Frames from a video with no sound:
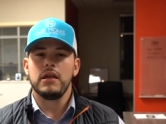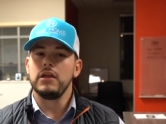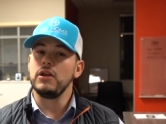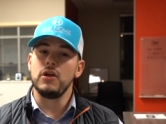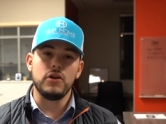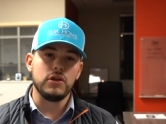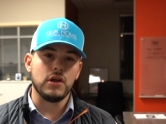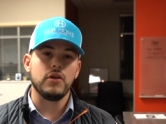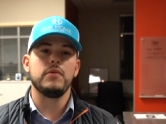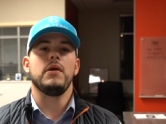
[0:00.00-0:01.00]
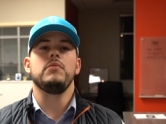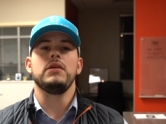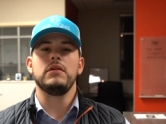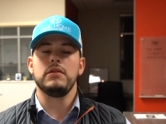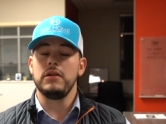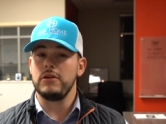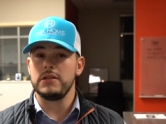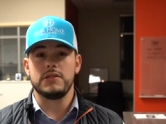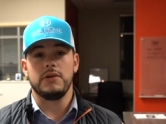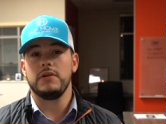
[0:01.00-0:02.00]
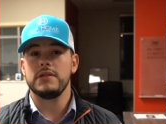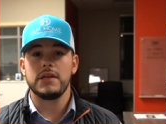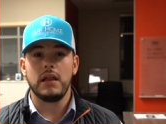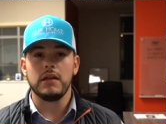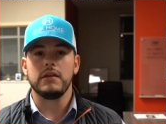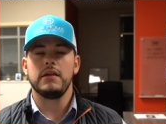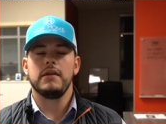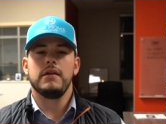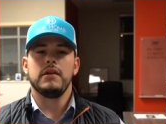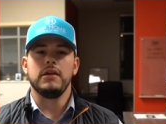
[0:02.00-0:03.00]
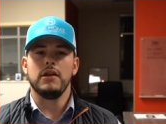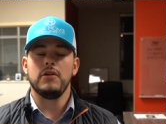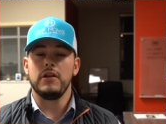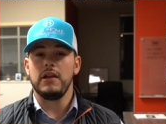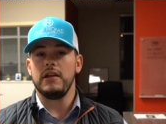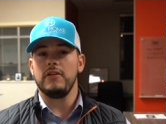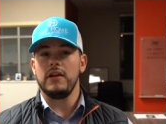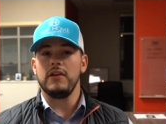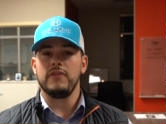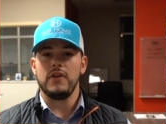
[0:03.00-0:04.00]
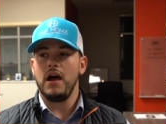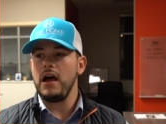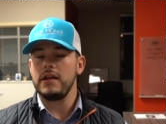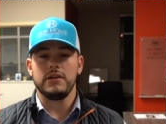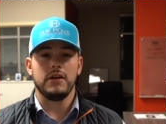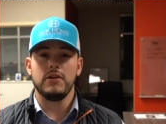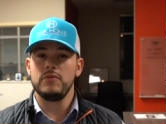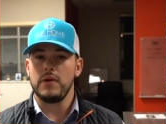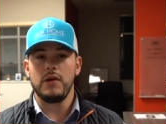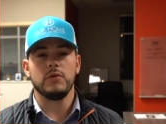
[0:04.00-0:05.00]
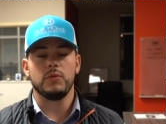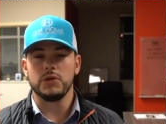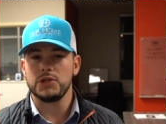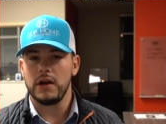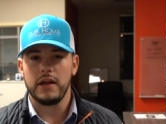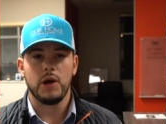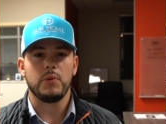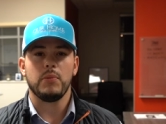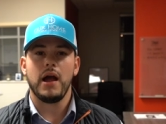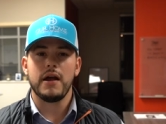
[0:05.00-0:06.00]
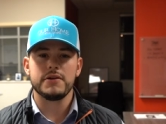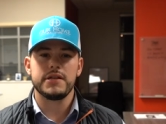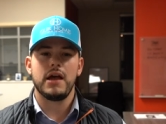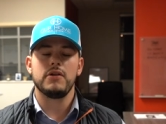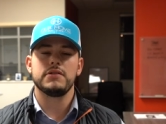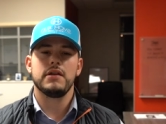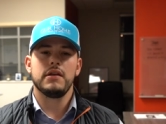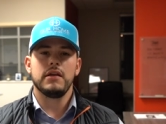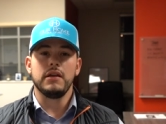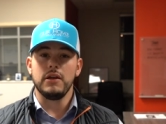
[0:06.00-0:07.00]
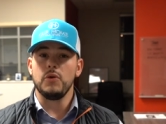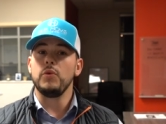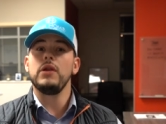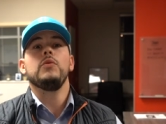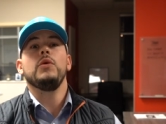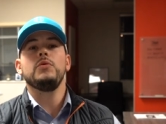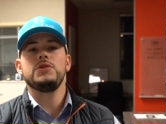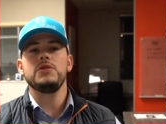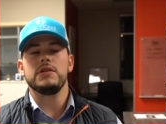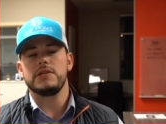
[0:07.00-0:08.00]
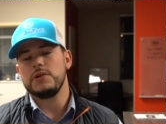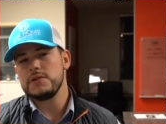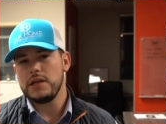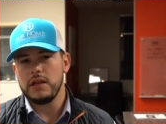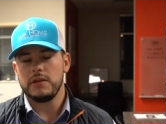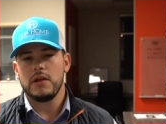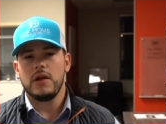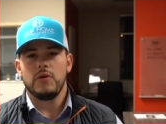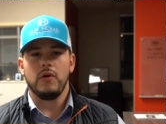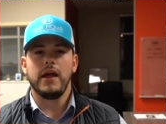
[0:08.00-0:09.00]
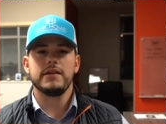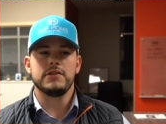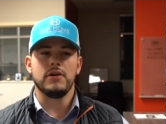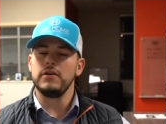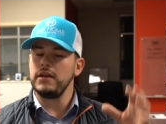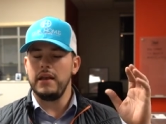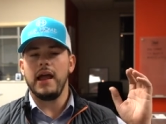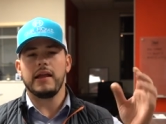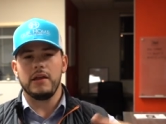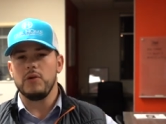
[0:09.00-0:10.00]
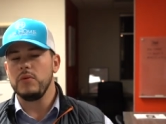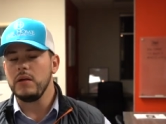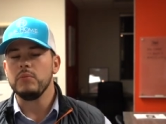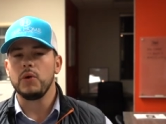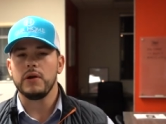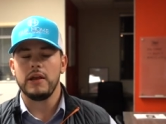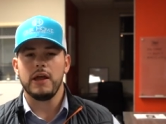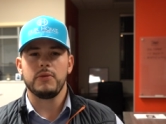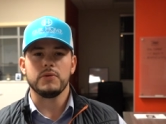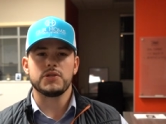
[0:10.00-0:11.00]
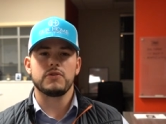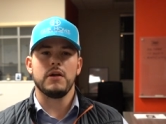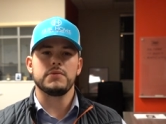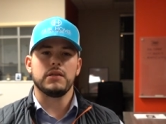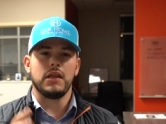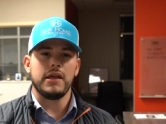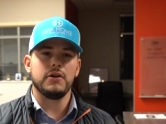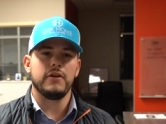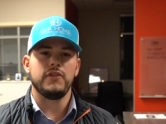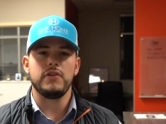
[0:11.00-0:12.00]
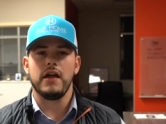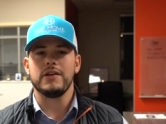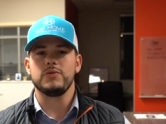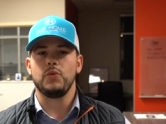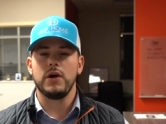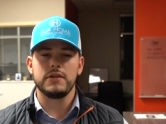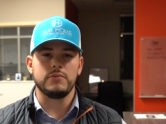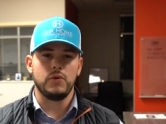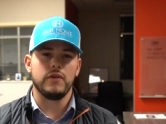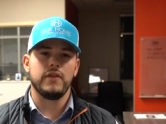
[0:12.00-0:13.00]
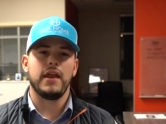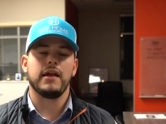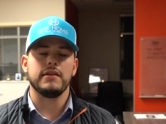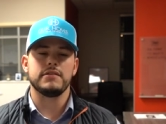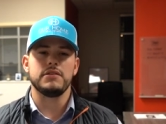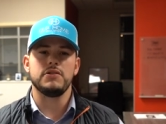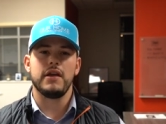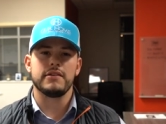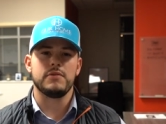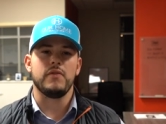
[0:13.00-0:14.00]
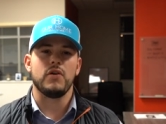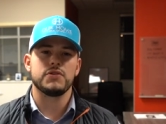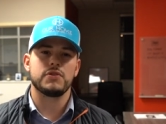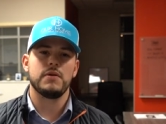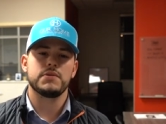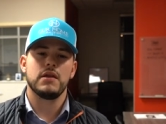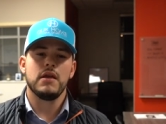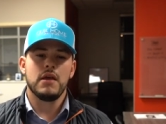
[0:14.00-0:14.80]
You know, who do you know that maybe you know considering selling?" you know, and, and, and if not, you know, hey, look, we're trying to help our buyers out. You know, when, when would you consider selling, right? So, and, and I can go in more in depth with scripts later. If you guys want more of that, I can send you guys some of our scripts.